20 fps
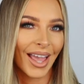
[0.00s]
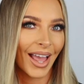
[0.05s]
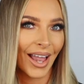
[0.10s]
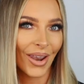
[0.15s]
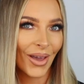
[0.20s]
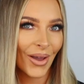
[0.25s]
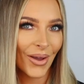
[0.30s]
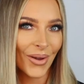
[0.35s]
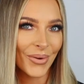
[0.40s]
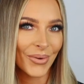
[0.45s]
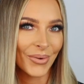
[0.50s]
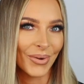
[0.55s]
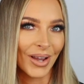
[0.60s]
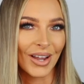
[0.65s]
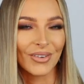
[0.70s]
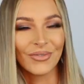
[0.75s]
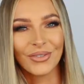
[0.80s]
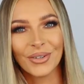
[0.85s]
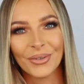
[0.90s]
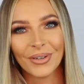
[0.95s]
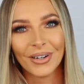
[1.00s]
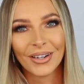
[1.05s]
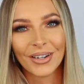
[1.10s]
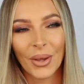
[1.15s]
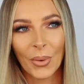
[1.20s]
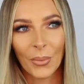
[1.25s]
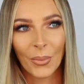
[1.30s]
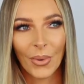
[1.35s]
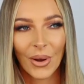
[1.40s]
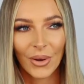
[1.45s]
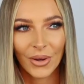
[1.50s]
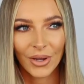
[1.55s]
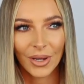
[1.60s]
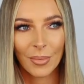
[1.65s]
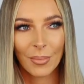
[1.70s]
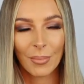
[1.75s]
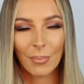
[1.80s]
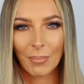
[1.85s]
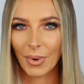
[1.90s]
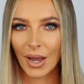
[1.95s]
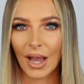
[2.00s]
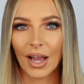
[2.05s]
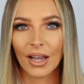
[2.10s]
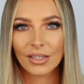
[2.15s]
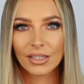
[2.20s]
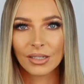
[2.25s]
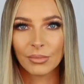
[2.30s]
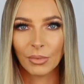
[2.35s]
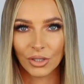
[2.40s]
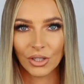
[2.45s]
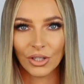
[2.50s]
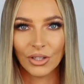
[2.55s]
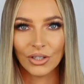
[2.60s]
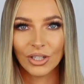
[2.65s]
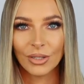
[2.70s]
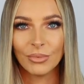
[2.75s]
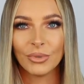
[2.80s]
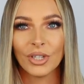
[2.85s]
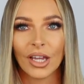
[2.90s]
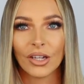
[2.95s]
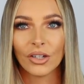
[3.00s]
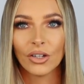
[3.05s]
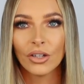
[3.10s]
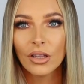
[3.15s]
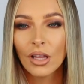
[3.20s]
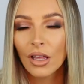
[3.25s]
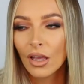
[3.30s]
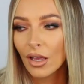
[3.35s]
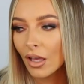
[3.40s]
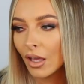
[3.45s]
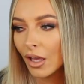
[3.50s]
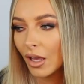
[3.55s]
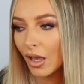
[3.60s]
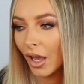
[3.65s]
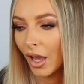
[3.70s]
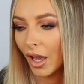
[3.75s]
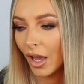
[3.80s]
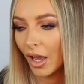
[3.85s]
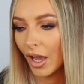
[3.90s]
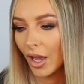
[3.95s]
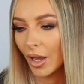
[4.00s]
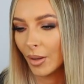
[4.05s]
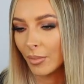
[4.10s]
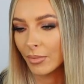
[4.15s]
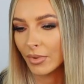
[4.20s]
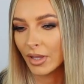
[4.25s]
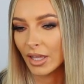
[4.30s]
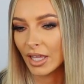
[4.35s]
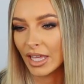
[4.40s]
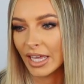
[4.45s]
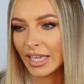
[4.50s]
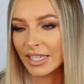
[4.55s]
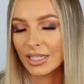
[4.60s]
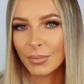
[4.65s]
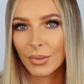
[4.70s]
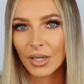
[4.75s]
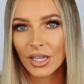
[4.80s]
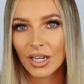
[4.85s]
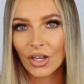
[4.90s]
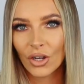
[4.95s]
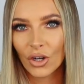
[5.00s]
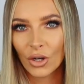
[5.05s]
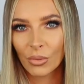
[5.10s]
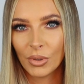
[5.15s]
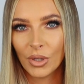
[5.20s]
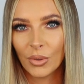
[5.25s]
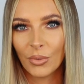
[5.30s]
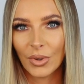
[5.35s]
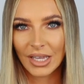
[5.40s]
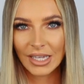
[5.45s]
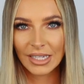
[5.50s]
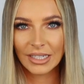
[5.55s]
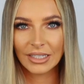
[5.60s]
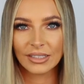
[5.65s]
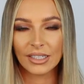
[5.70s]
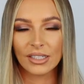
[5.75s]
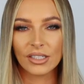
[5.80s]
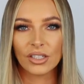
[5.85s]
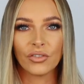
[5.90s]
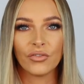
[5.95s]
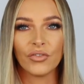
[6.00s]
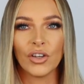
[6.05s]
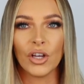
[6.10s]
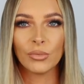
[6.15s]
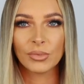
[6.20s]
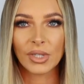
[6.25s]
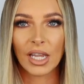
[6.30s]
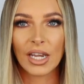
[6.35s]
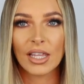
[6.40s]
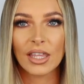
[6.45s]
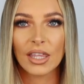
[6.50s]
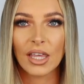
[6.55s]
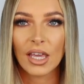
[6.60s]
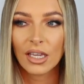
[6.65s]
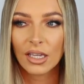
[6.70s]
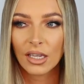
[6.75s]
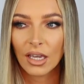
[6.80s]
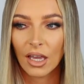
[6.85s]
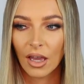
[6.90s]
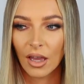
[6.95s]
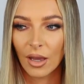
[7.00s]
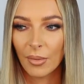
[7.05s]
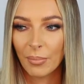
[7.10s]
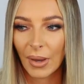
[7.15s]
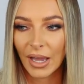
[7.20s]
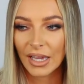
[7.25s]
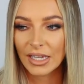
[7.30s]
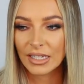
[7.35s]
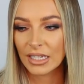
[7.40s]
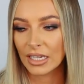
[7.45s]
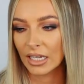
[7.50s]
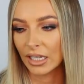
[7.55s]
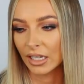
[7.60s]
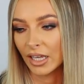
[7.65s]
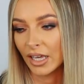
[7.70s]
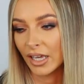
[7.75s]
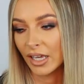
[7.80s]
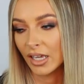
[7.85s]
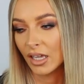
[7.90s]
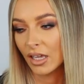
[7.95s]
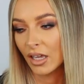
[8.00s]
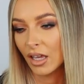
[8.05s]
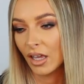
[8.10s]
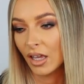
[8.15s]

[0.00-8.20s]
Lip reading: Hello everyone, welcome back to my YouTube channel. It's been a couple of weeks since I filmed anything. Basically,